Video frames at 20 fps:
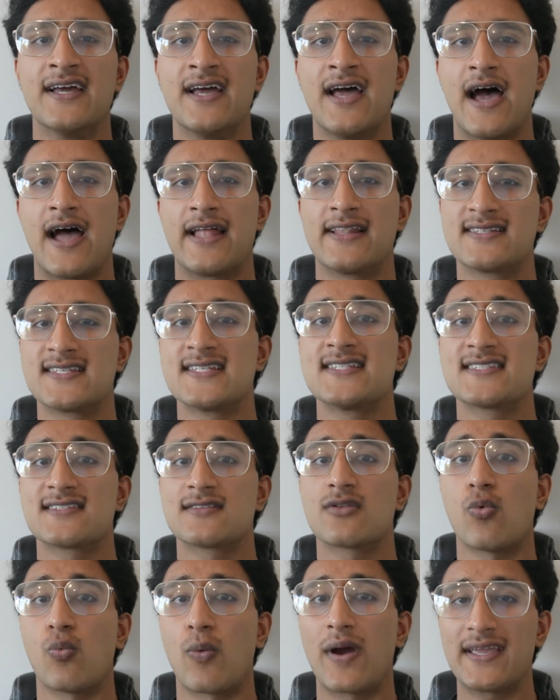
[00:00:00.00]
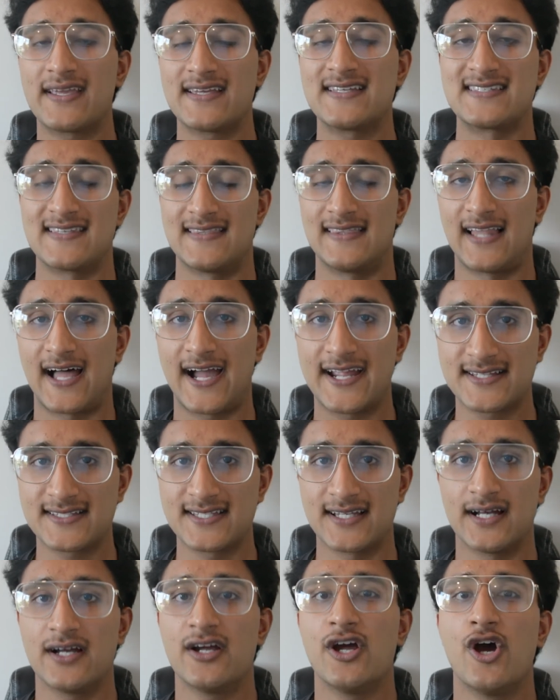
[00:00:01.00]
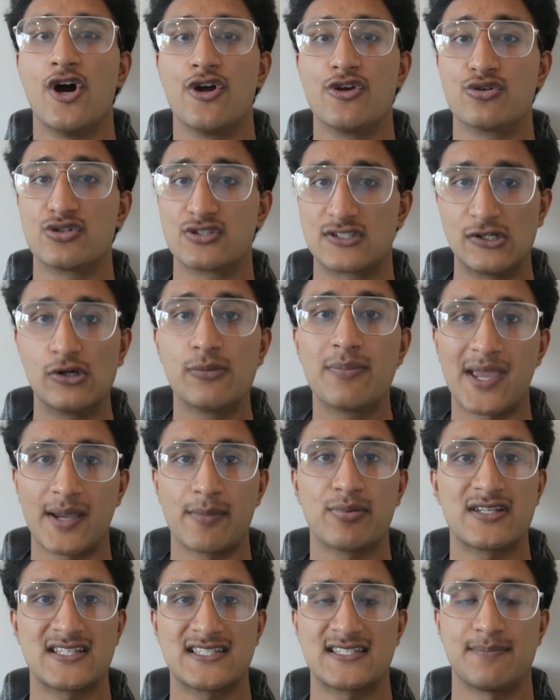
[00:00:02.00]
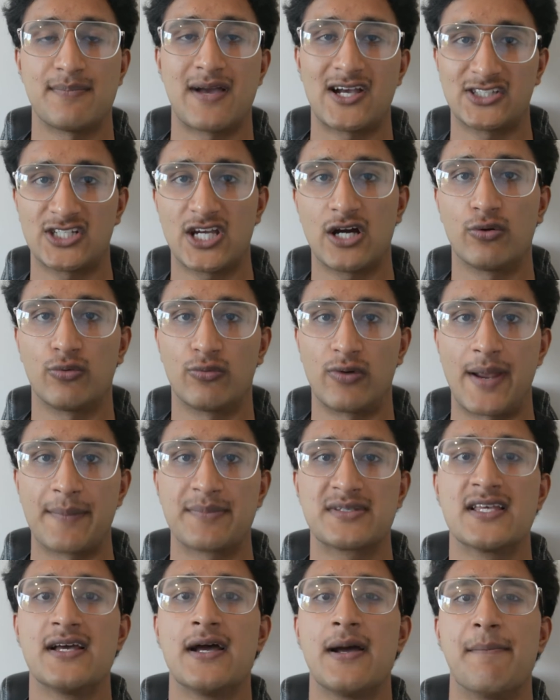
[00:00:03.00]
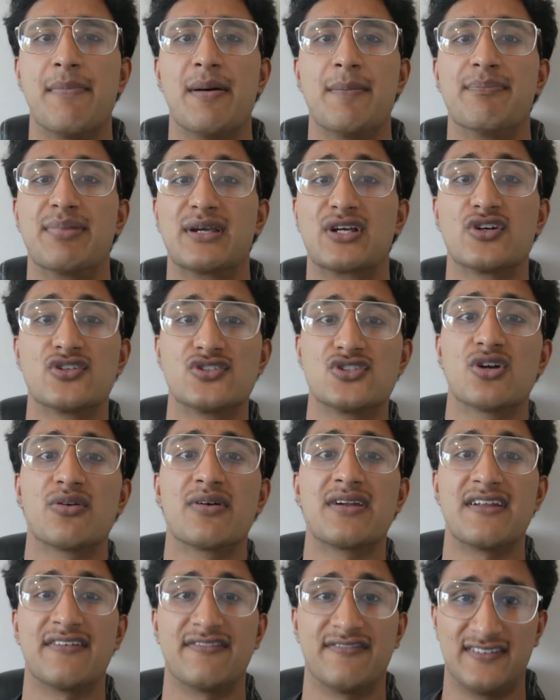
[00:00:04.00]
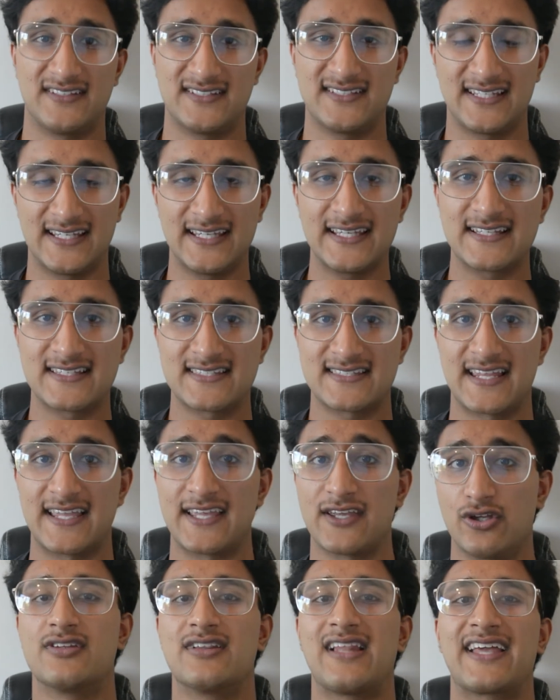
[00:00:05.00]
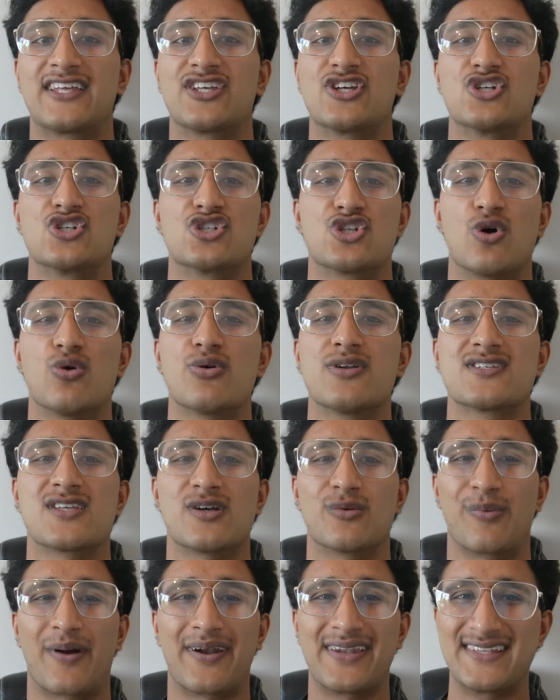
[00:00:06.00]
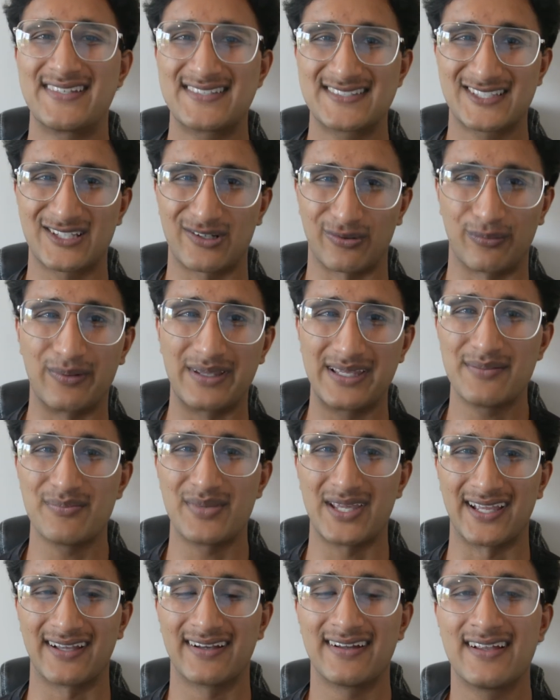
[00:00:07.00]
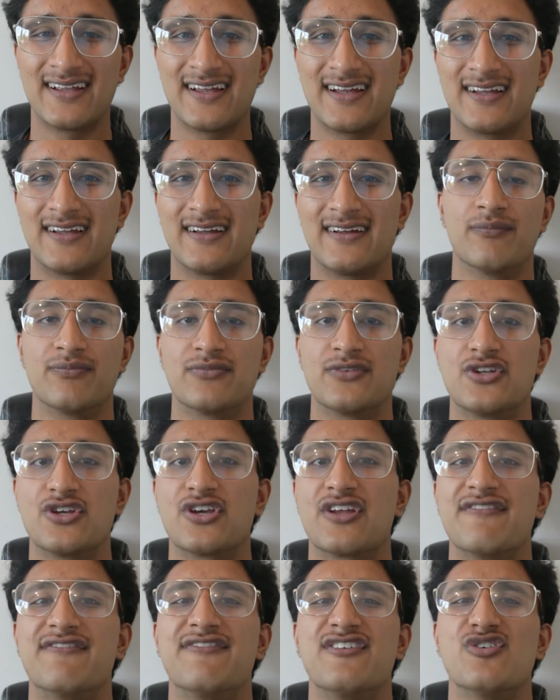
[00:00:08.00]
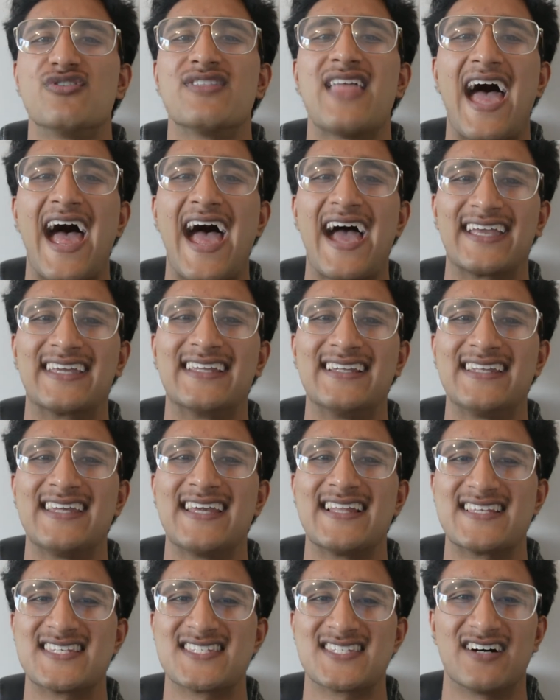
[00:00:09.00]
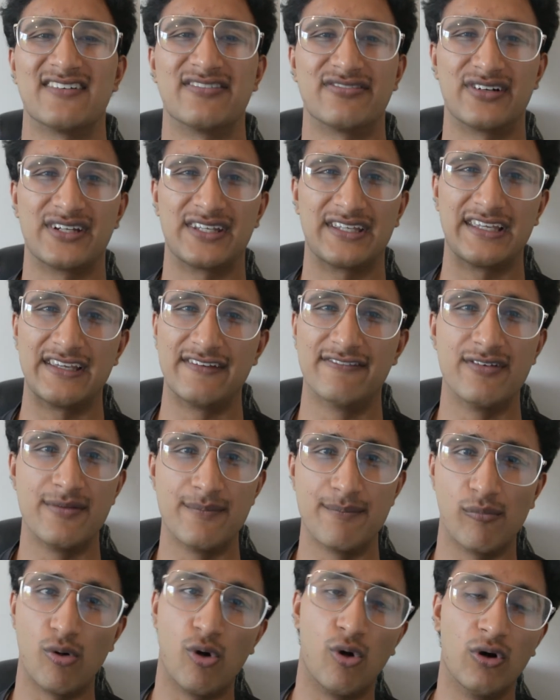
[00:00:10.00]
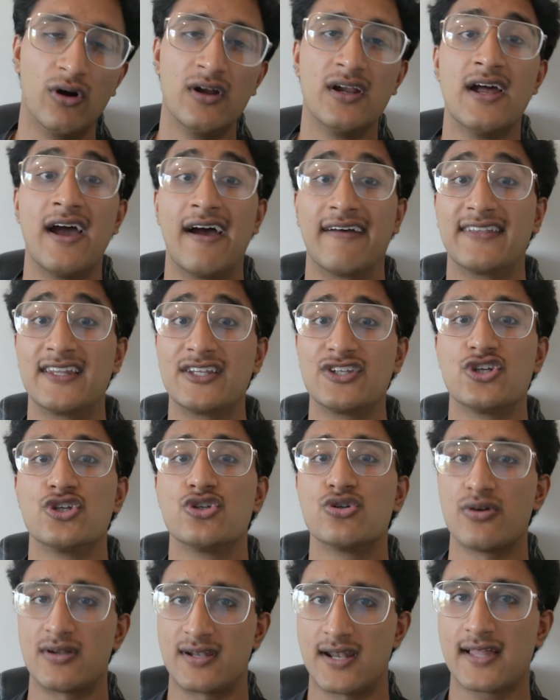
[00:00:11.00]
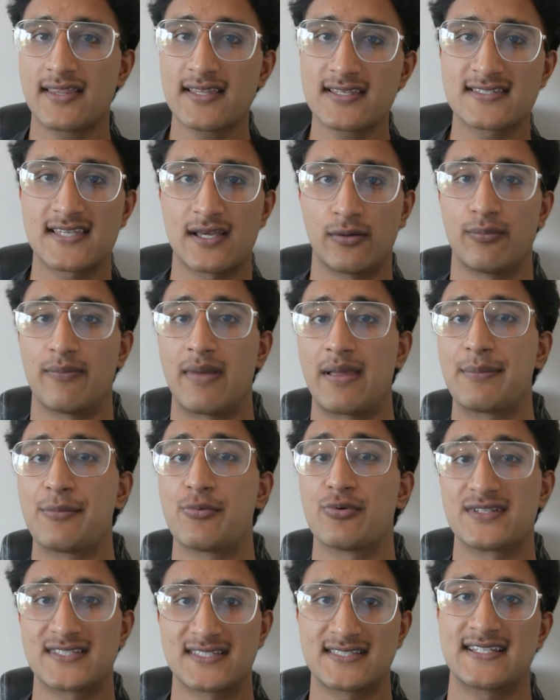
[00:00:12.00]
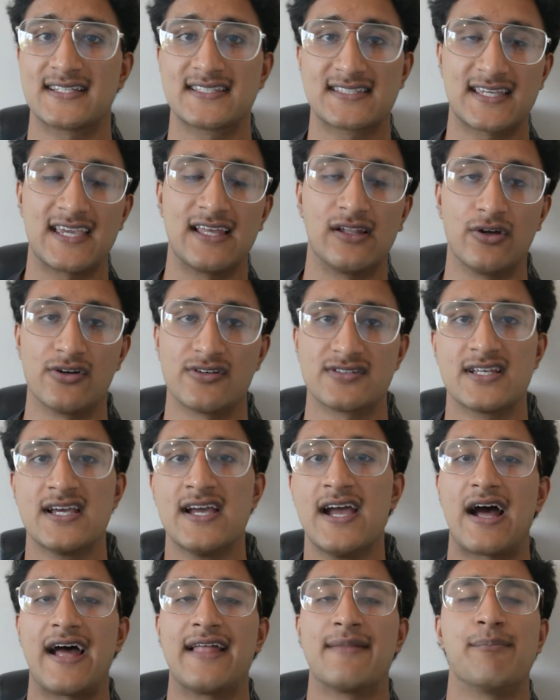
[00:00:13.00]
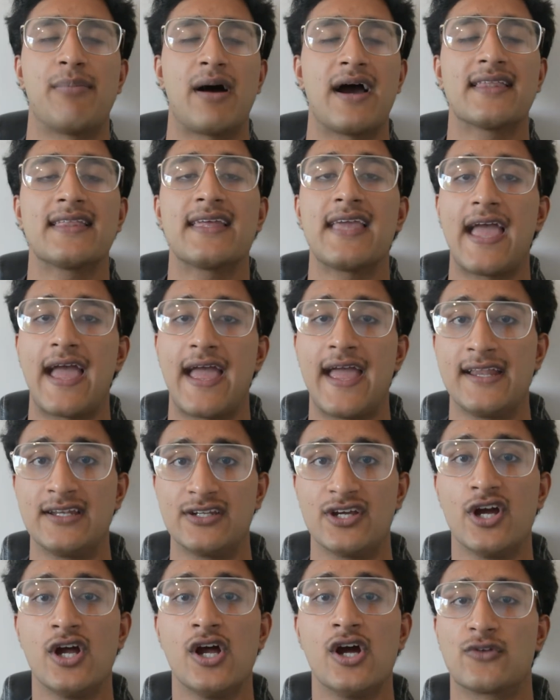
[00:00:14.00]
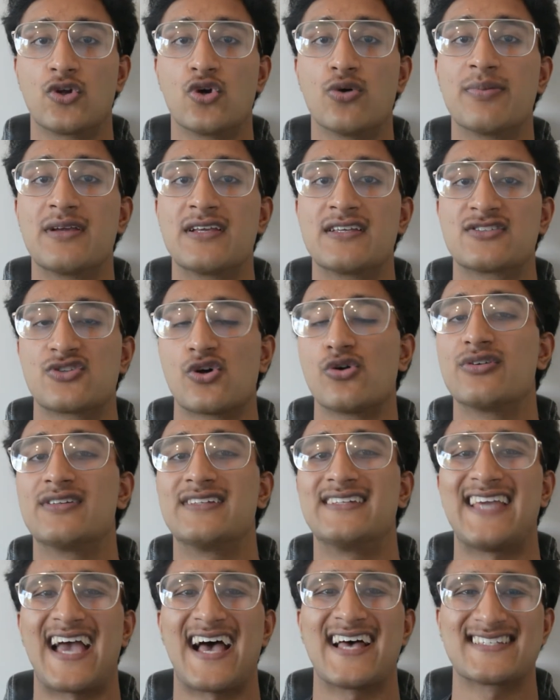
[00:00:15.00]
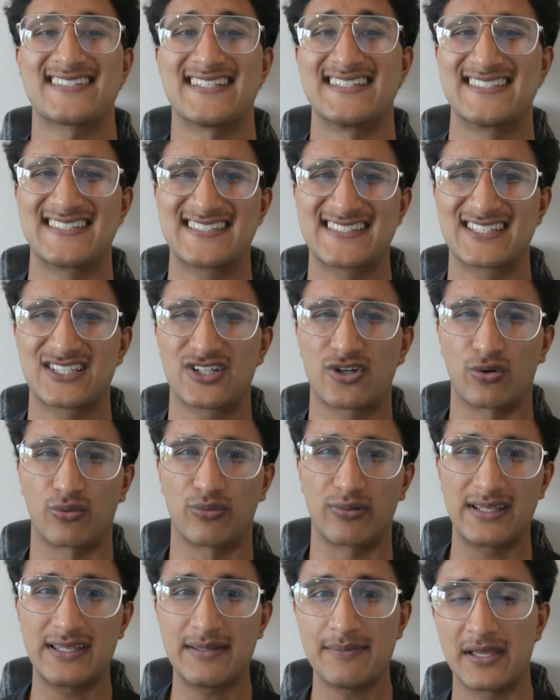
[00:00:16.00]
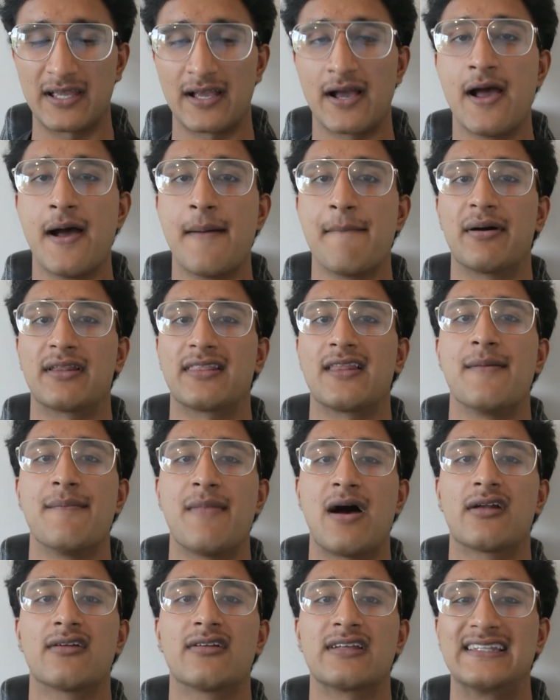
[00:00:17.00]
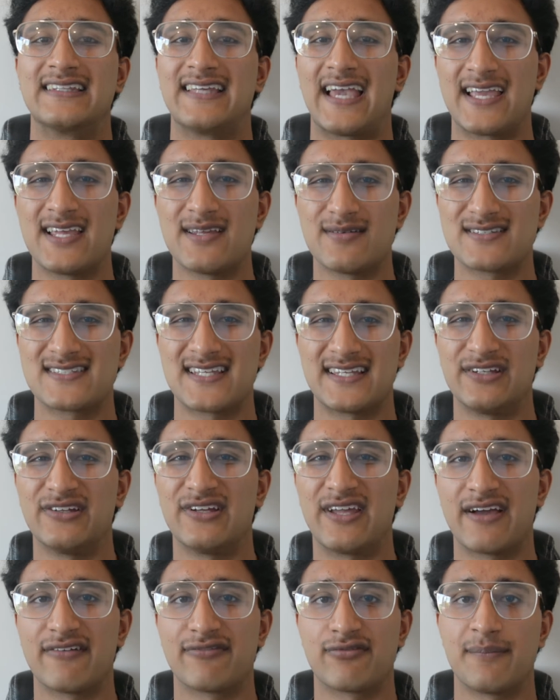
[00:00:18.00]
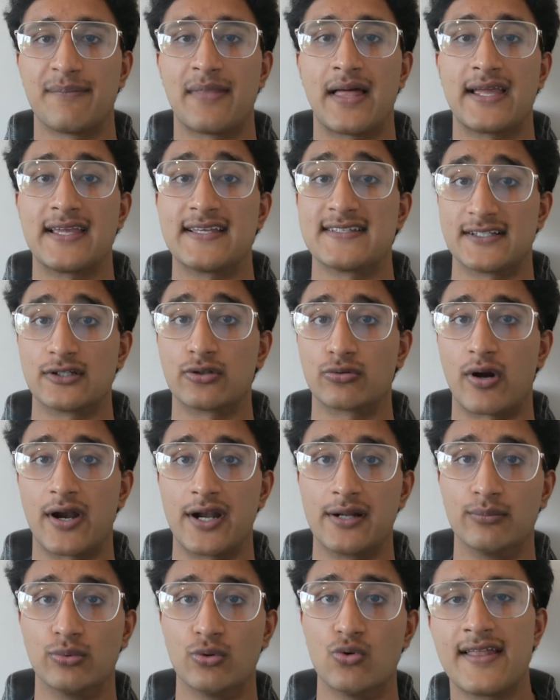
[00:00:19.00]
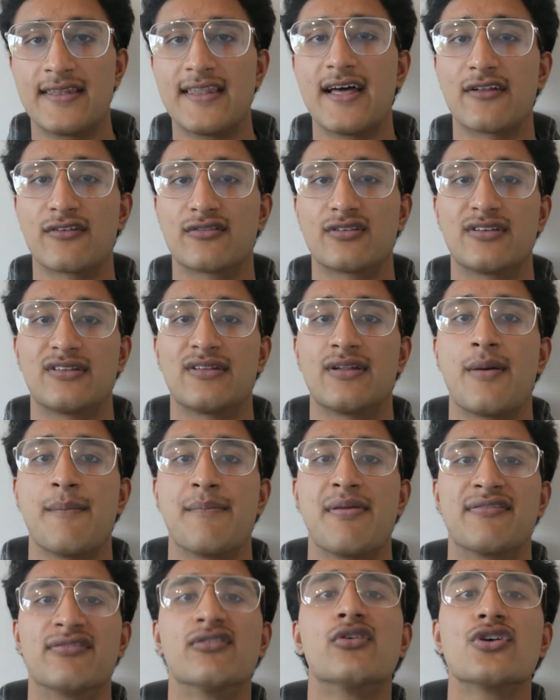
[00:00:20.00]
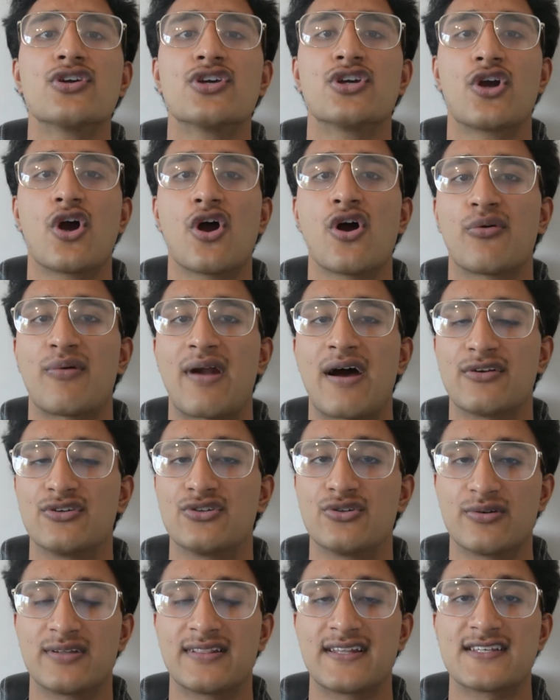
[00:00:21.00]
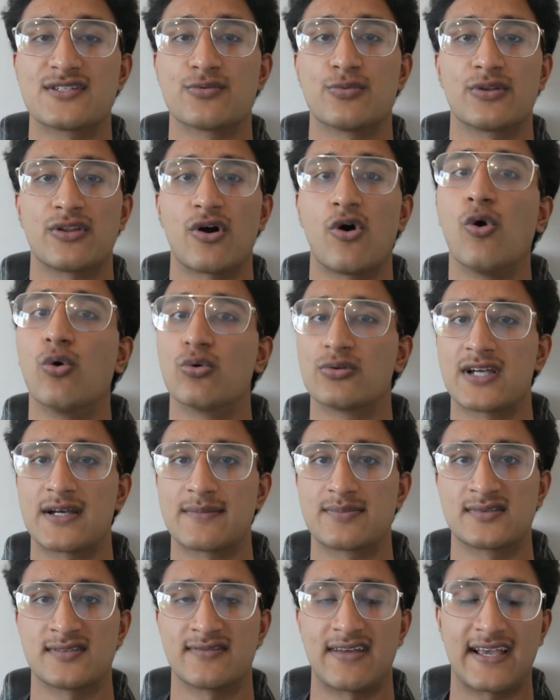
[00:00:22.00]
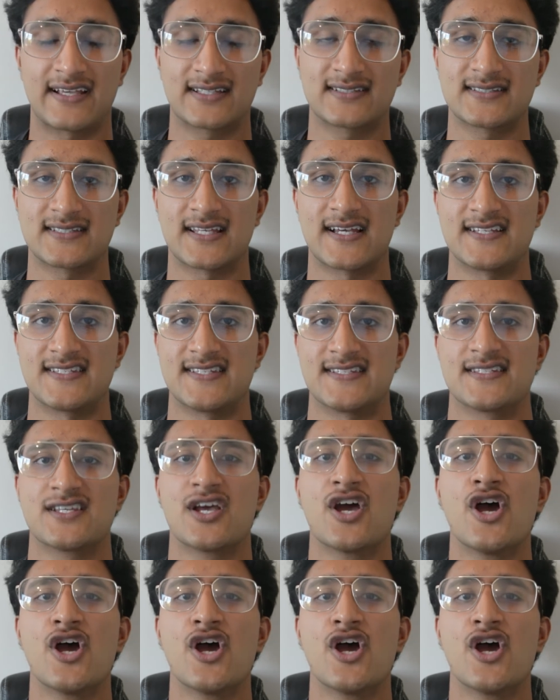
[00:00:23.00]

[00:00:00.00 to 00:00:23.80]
And since the weight is lighter, you'll still be able to smash out reps, but because you're in a fatigued state, like your shoulders are already screaming, you can feel the agony and suffering even more. And then you do another set maybe with 6 kilos, and by the end you'll be so gassed and screaming, but the amount of gains that you get from that is incredible. Now before you go around doing this with all types of exercises,